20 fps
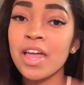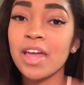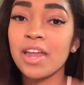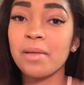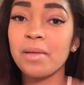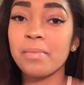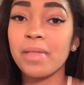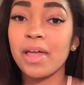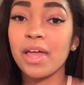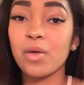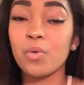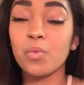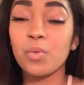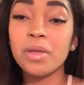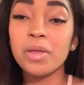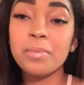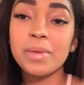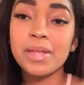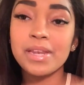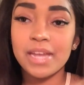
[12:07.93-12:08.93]
And I'm like,
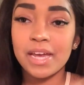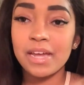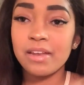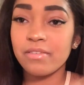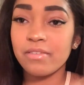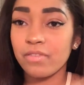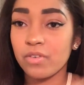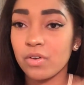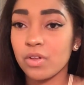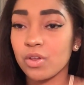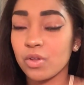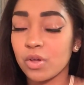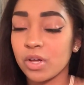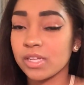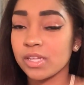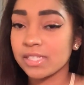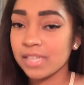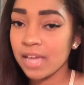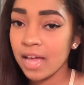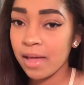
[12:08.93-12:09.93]
we've been dating for a
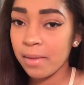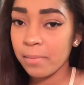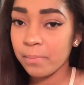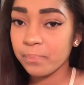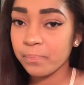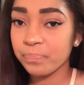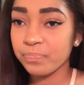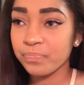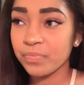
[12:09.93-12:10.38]
long time.